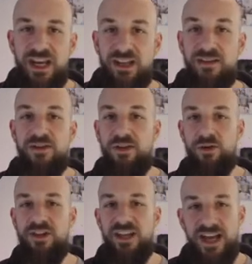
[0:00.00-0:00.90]
it, it's a
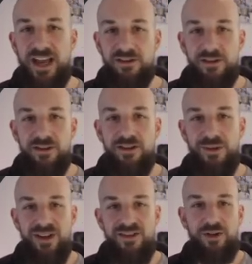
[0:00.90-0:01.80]
Thursday task.
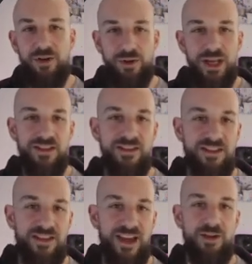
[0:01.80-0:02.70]
But it still creates this
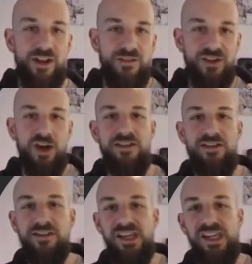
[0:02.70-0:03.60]
cycle of
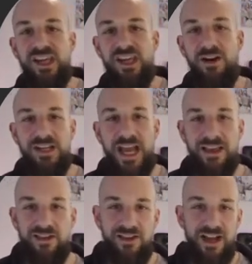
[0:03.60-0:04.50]
constantly kicking our
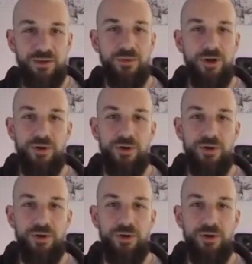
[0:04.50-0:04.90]
tasks down the road,